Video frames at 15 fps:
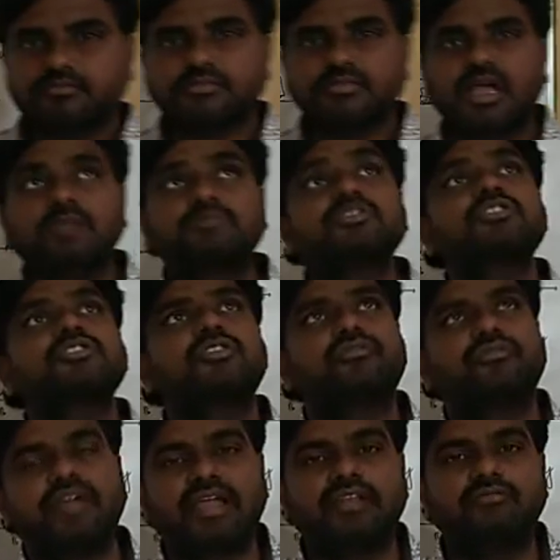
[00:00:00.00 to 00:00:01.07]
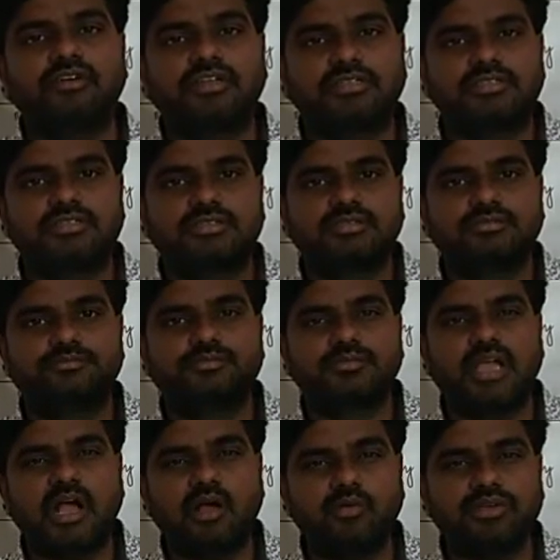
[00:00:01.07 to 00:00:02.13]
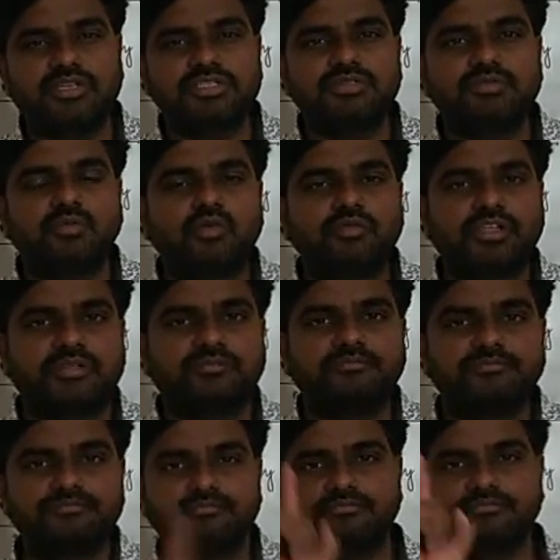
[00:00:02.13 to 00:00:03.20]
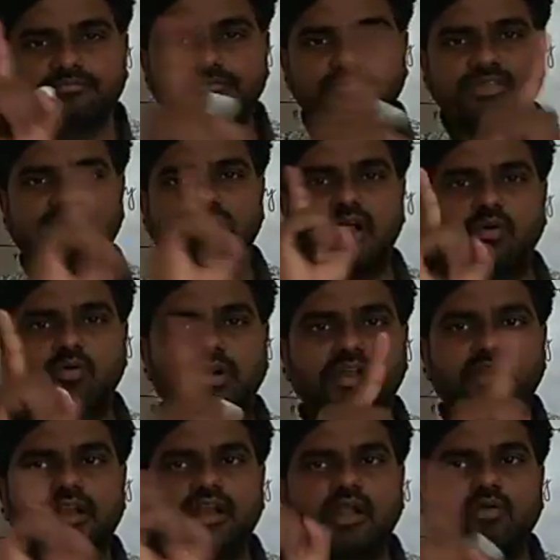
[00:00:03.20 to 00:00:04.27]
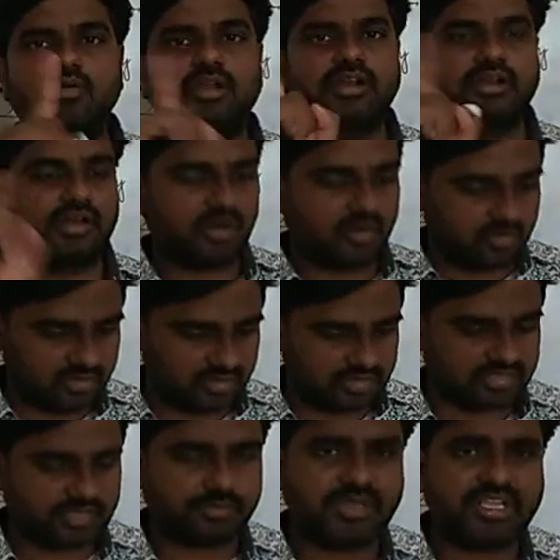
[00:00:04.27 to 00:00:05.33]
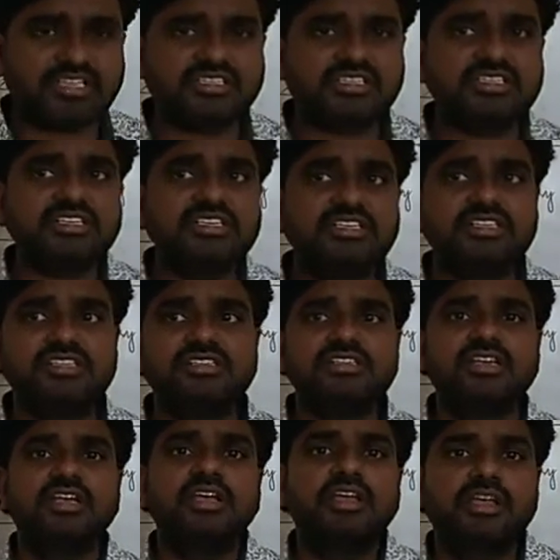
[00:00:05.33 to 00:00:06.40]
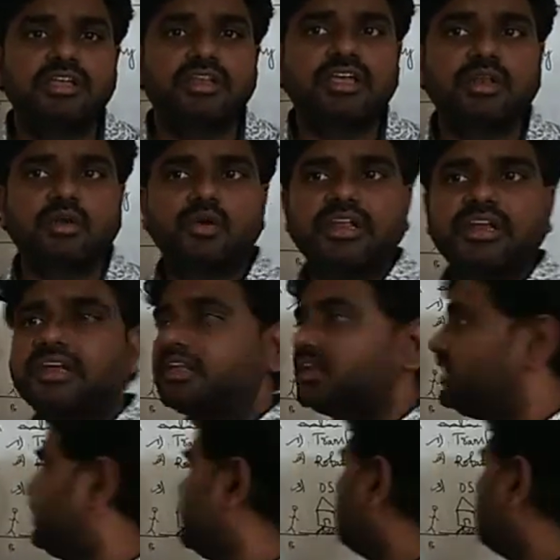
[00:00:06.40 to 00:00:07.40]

observe your fan once, how it is moving round and round and round. That means it is in a rotatory